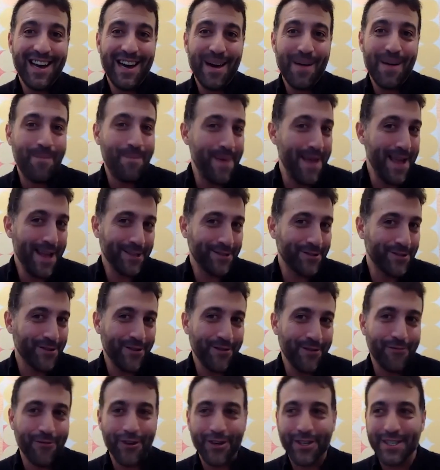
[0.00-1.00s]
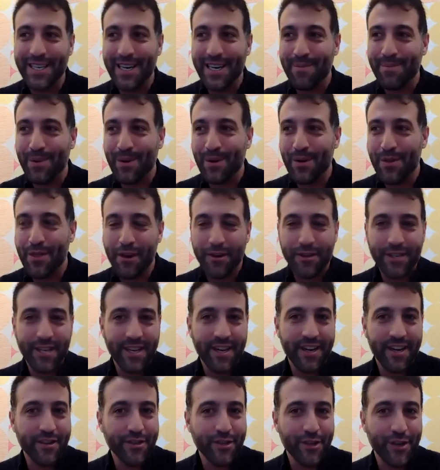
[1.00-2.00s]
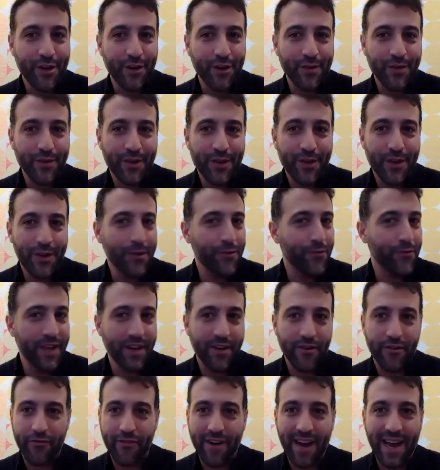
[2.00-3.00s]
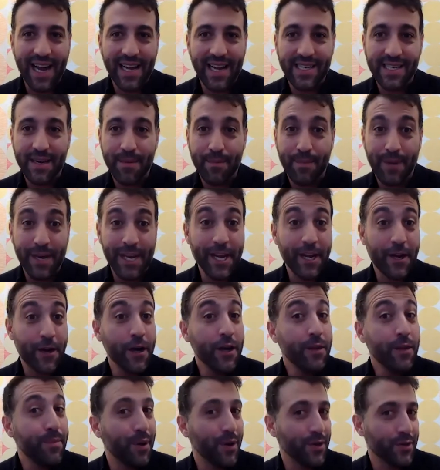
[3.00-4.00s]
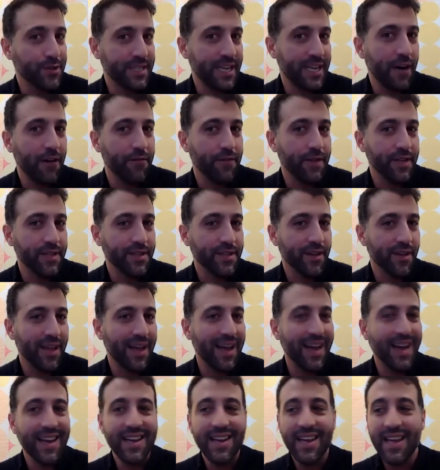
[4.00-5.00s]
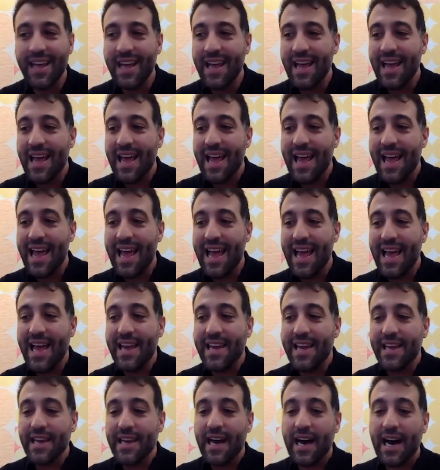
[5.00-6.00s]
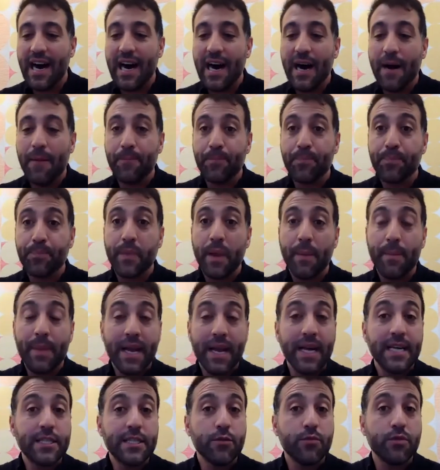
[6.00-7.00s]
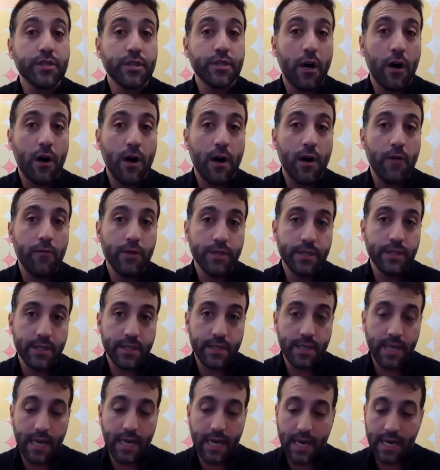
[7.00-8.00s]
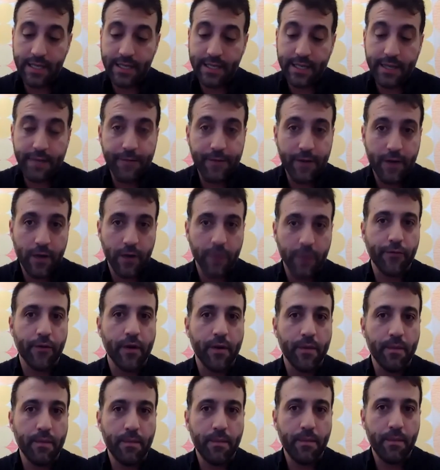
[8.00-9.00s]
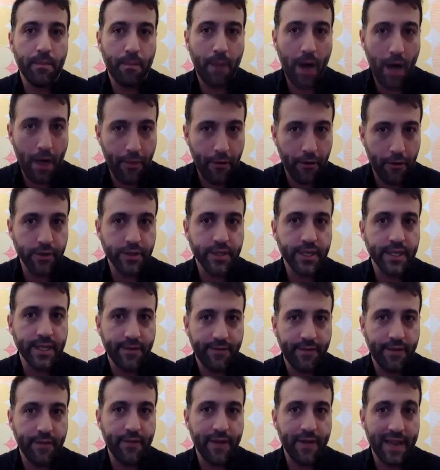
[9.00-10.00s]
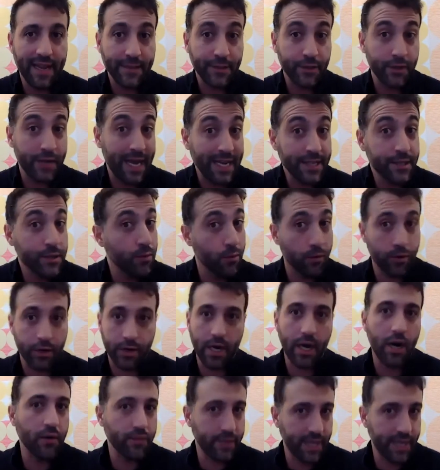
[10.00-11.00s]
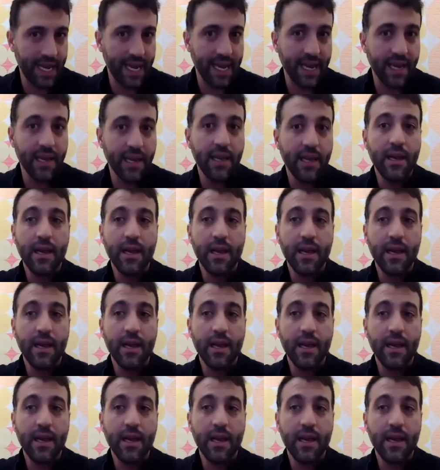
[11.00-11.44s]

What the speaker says: Pedro, for example, 13 years old, couldn't read or write, but he could post selfies online. And because it was difficult for mothers in the favelas who had to work all day,